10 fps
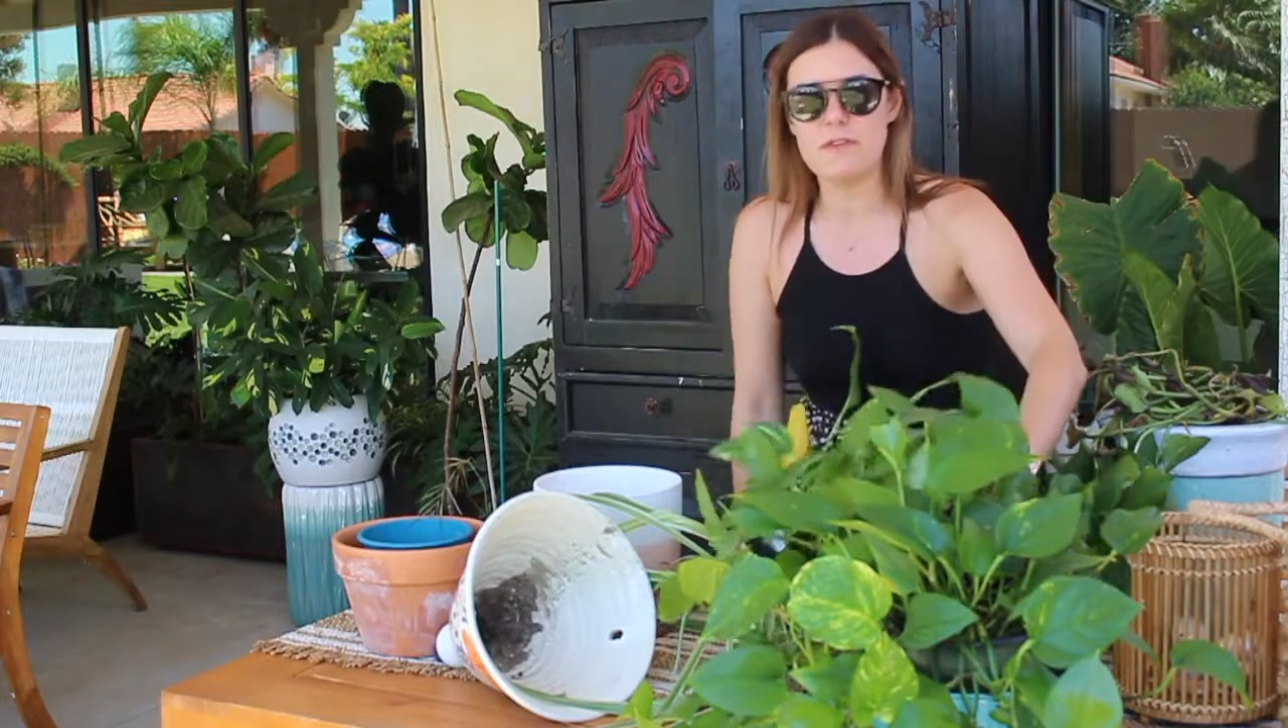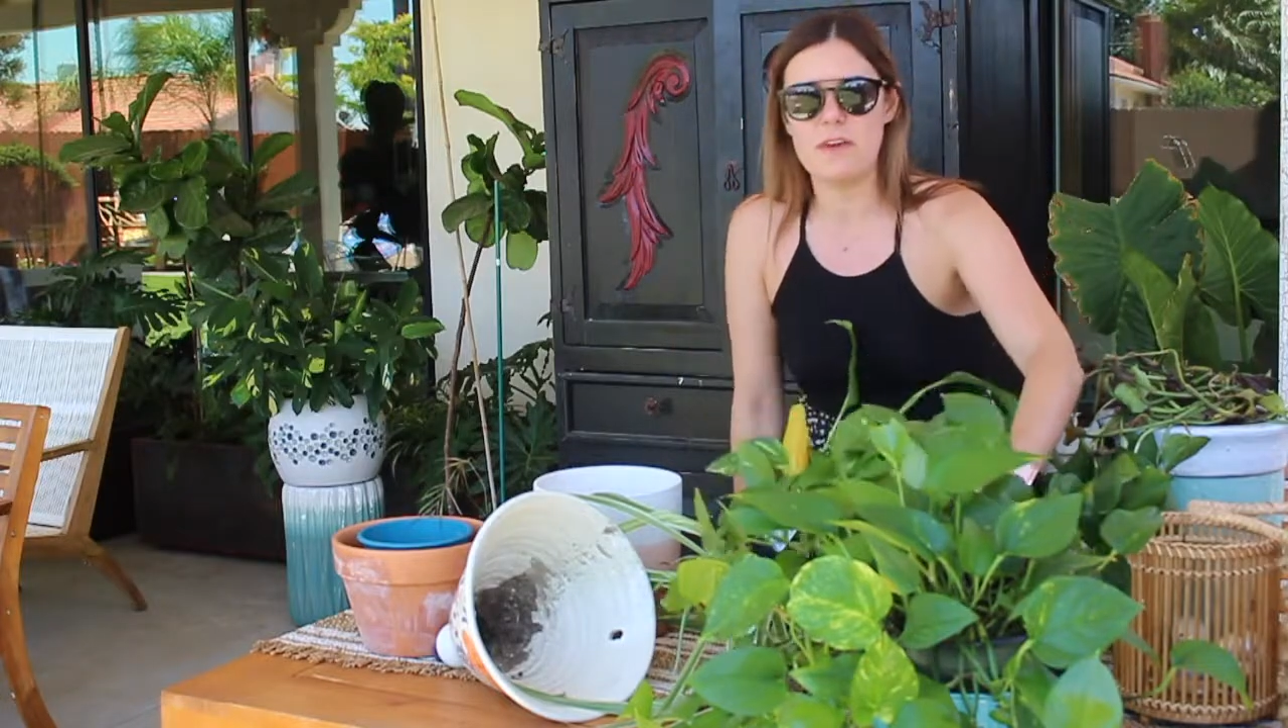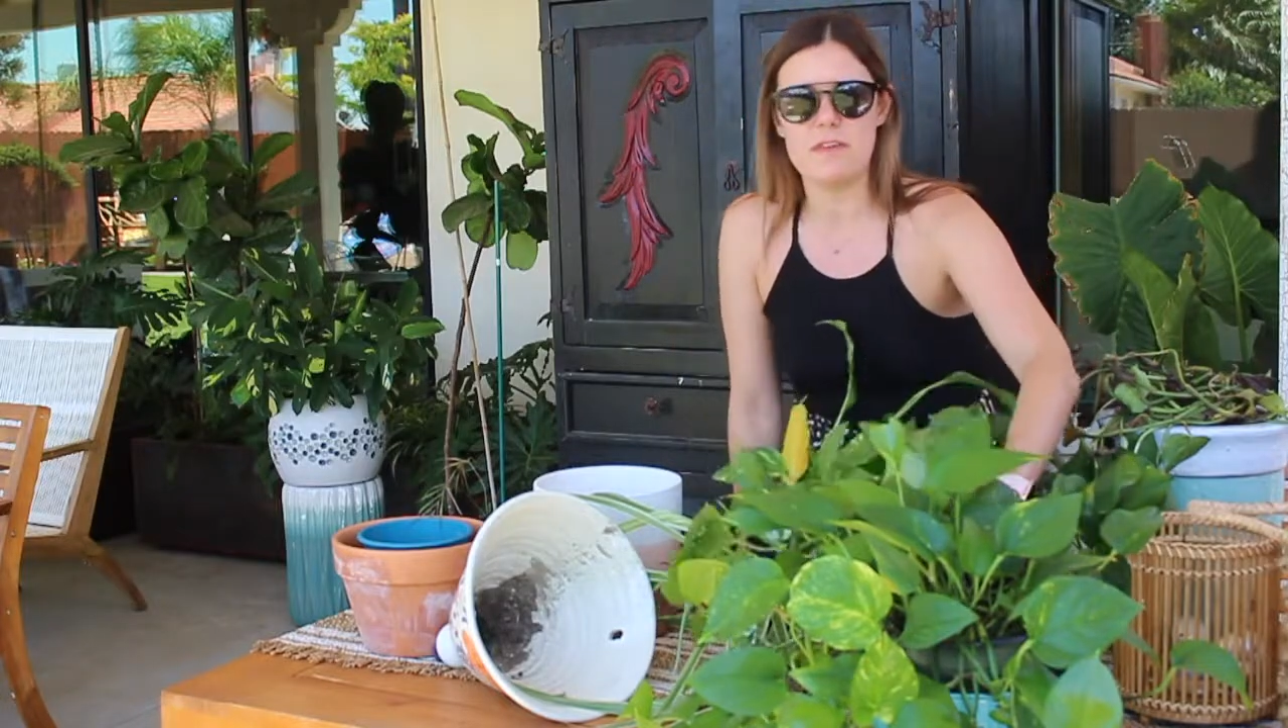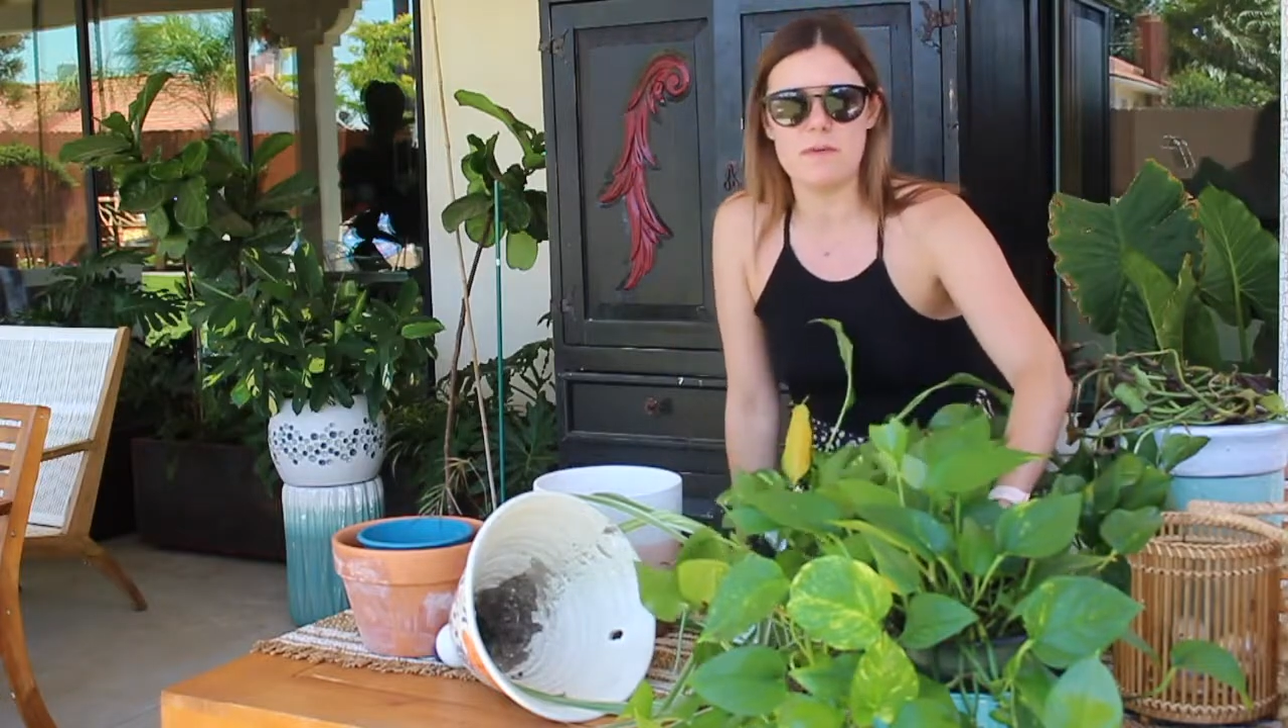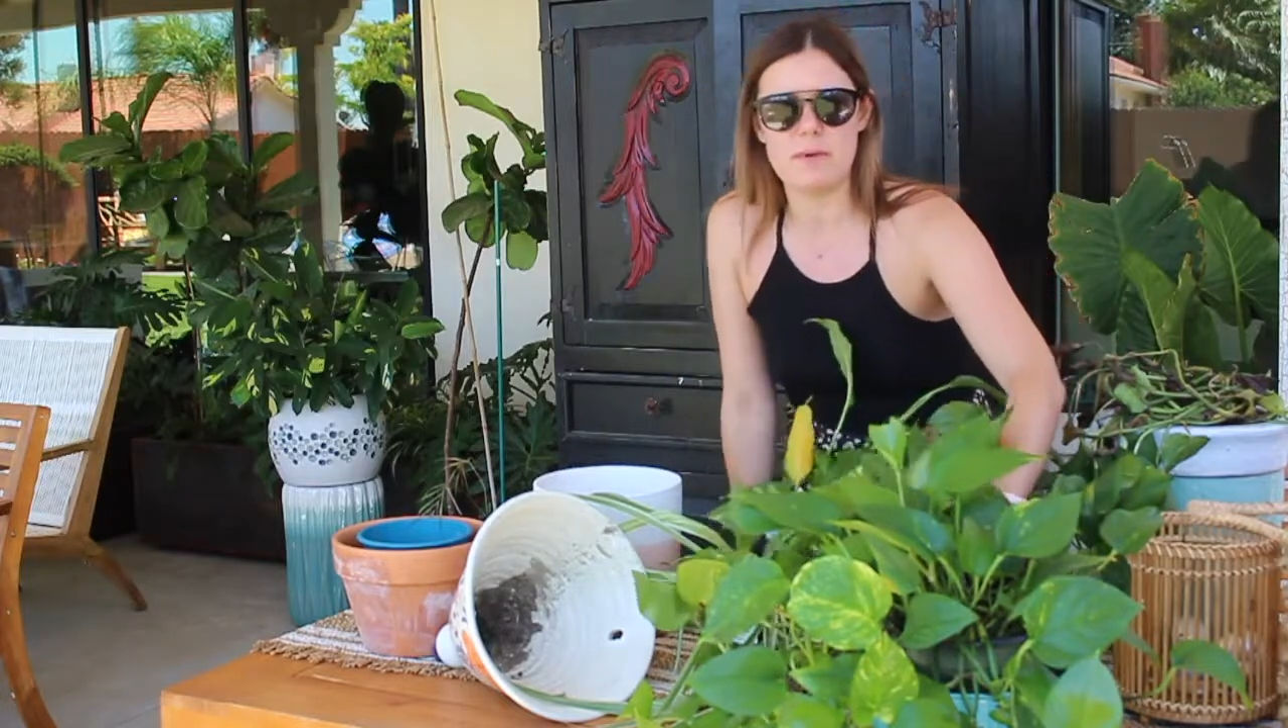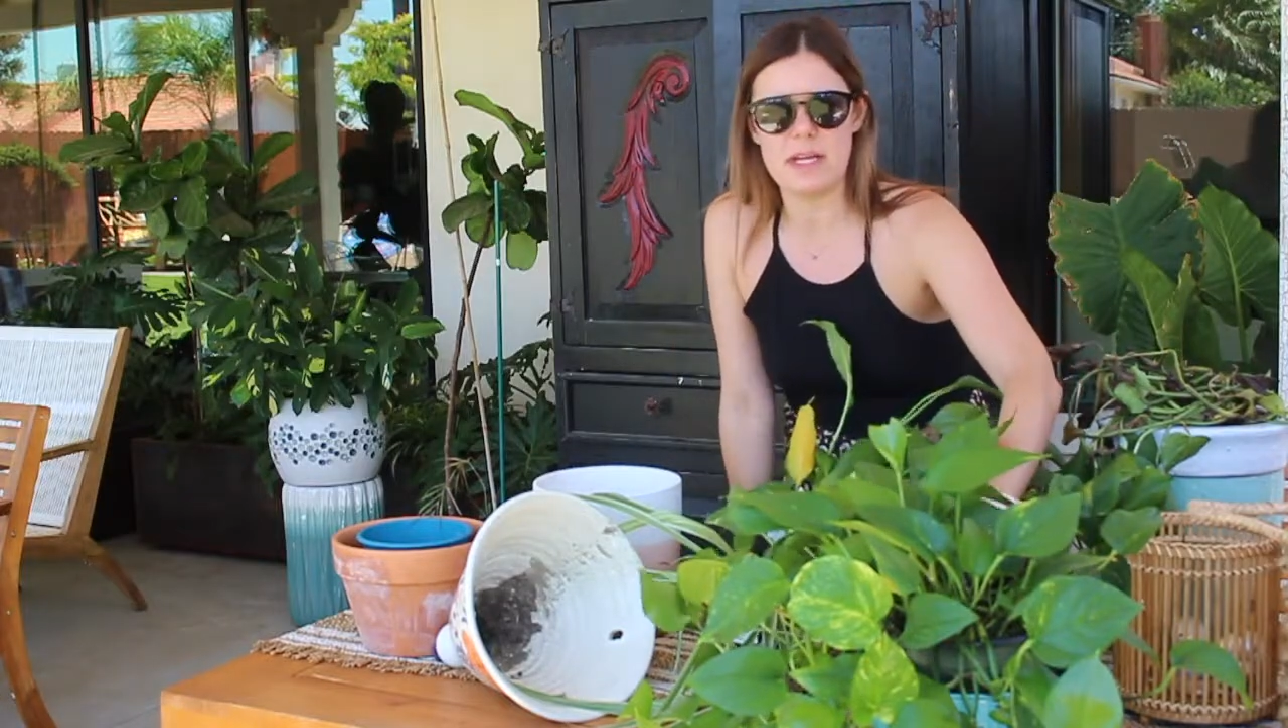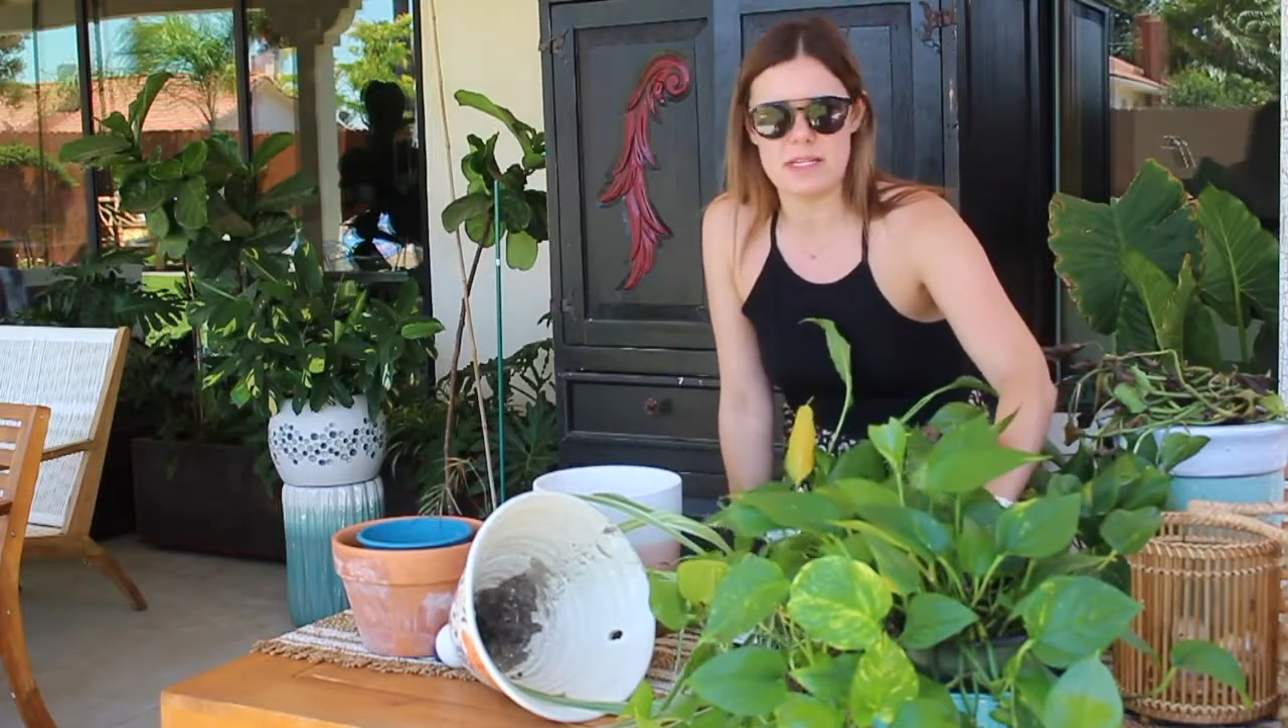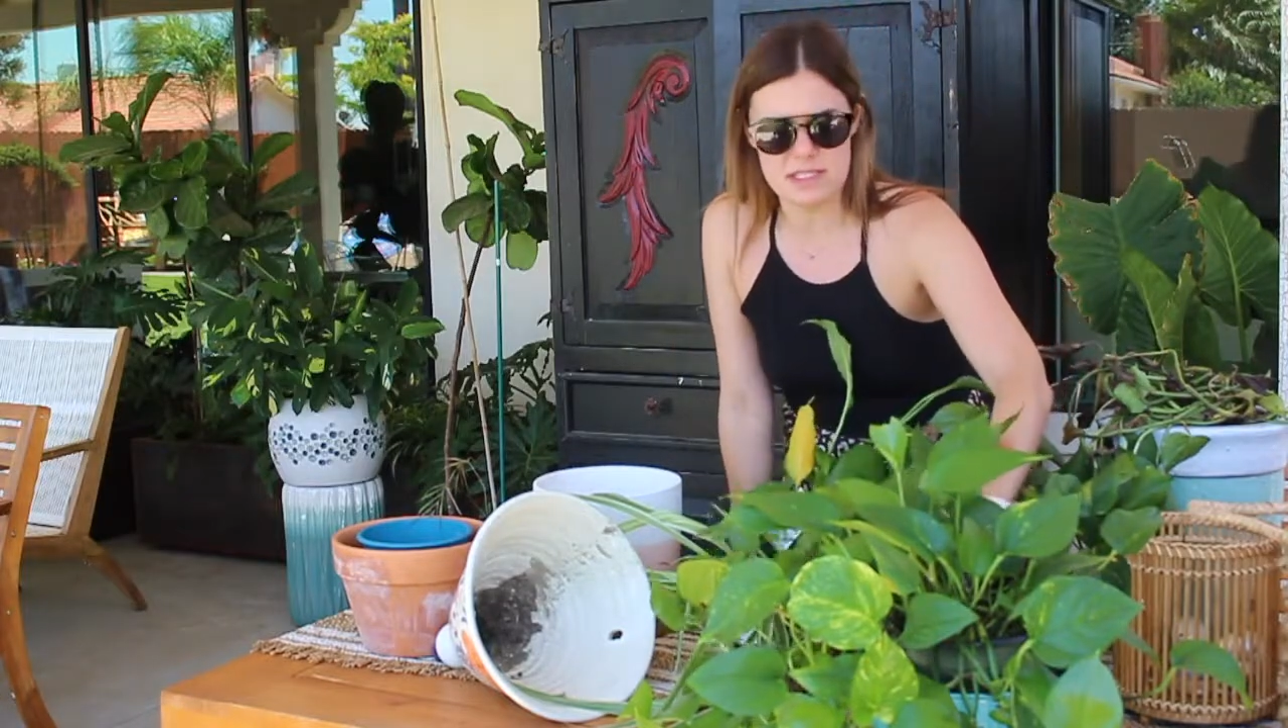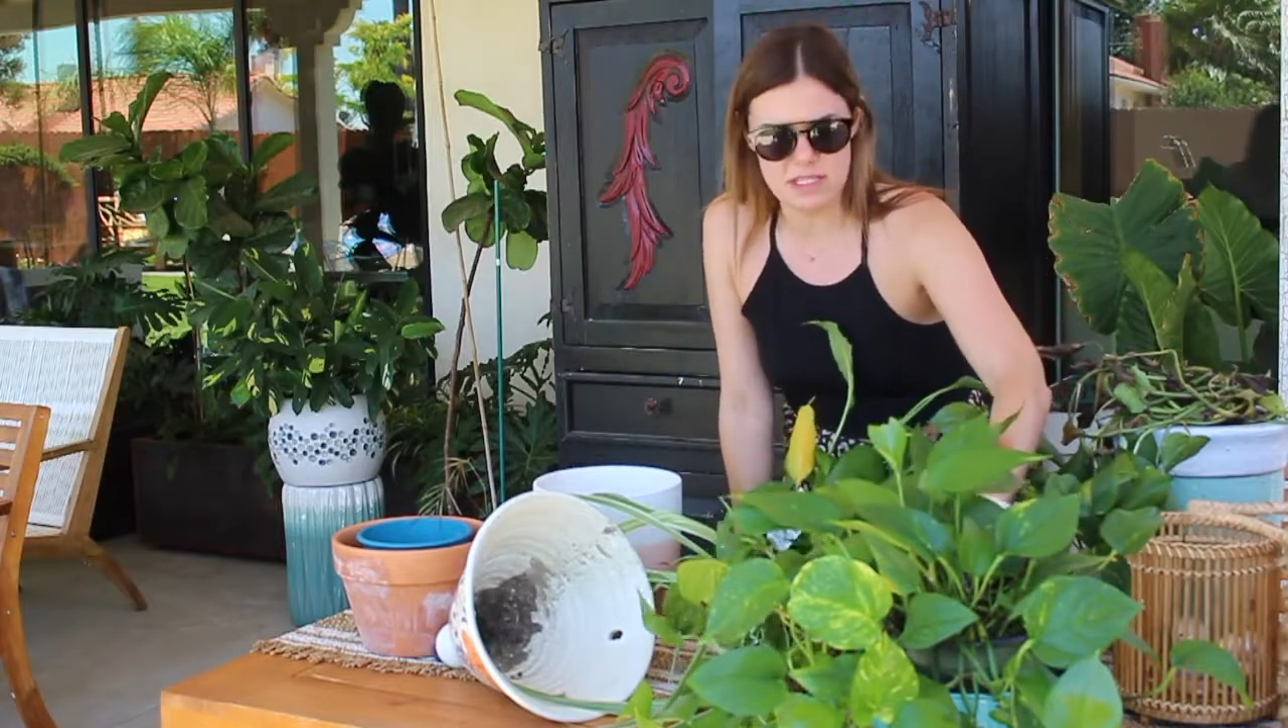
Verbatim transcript: favorite plants